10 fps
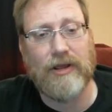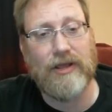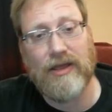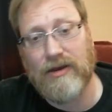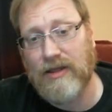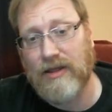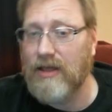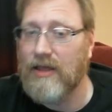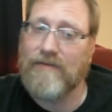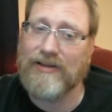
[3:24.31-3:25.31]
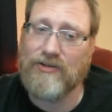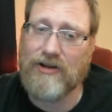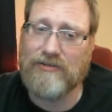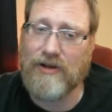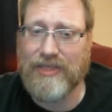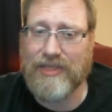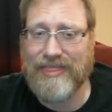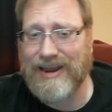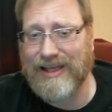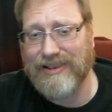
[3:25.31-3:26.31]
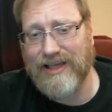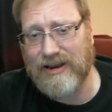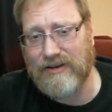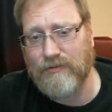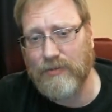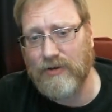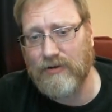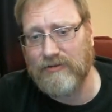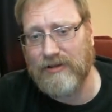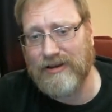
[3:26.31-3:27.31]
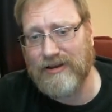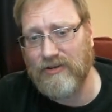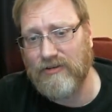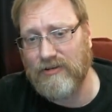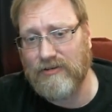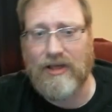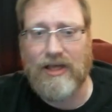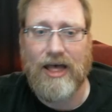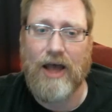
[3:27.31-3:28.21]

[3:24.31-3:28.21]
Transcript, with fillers: But again, I saw something that I liked from those editions.